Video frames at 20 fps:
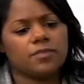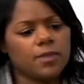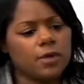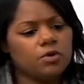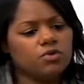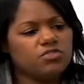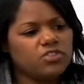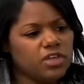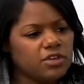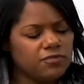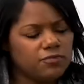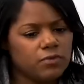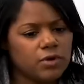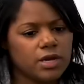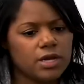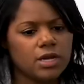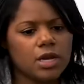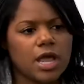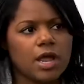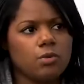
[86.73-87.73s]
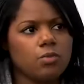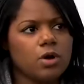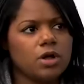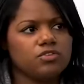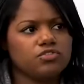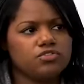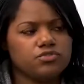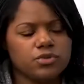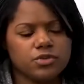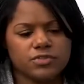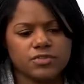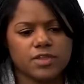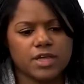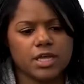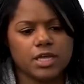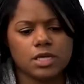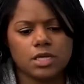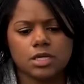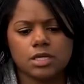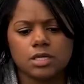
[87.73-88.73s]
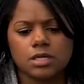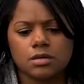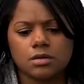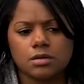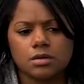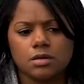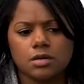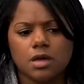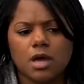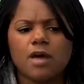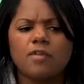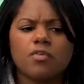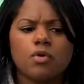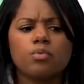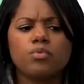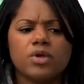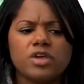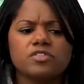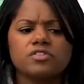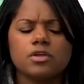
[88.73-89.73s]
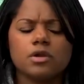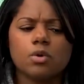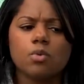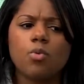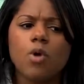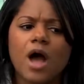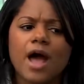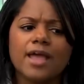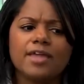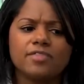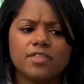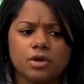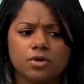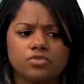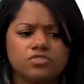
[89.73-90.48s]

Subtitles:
they're different, I want you to think of a reason why they're